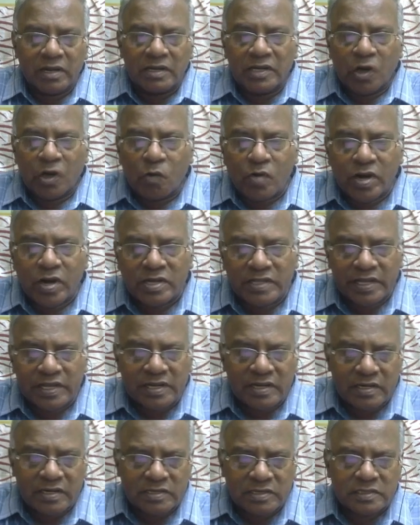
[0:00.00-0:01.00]
Grounded
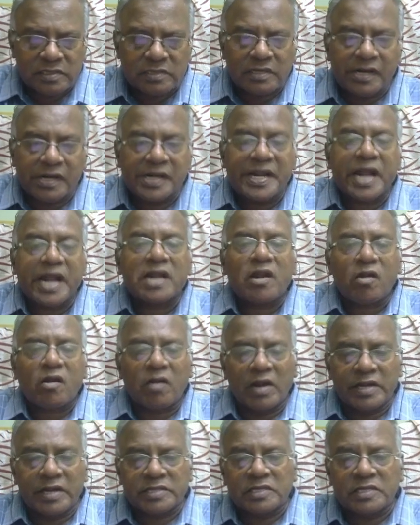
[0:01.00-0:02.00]
theory research. Data
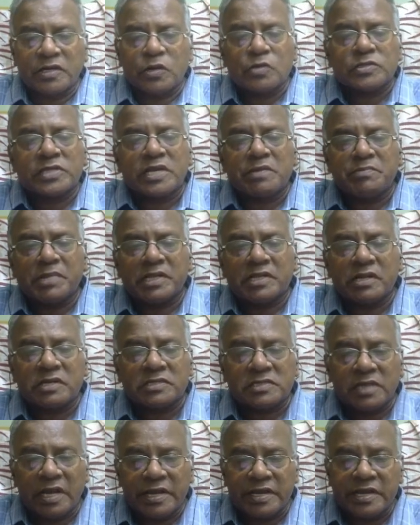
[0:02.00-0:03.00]
collection using
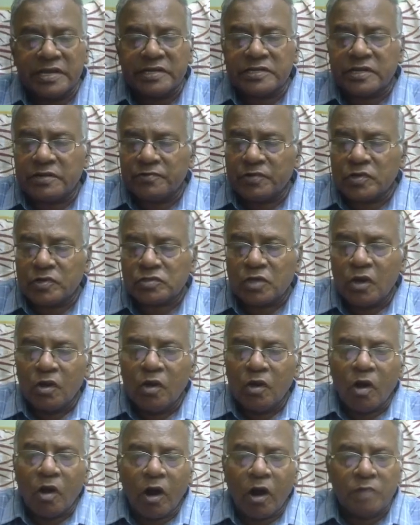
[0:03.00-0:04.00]
methods like interviews,
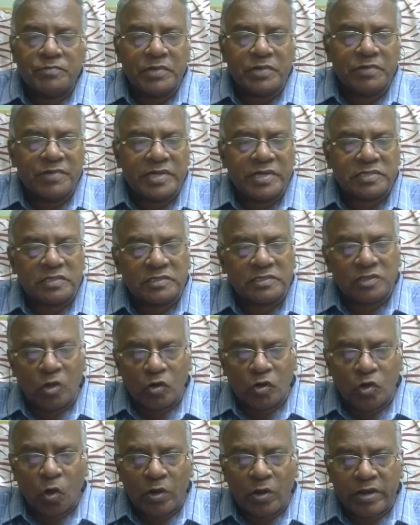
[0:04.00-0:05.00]
observations or
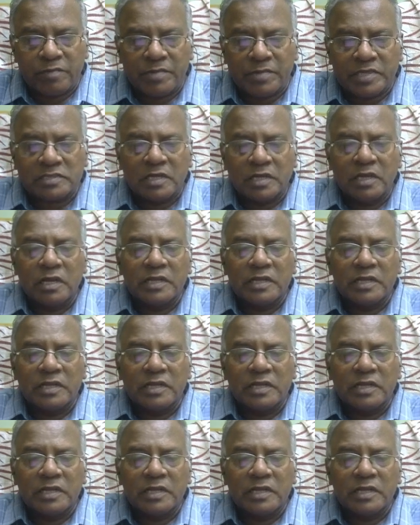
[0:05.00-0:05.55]
documents.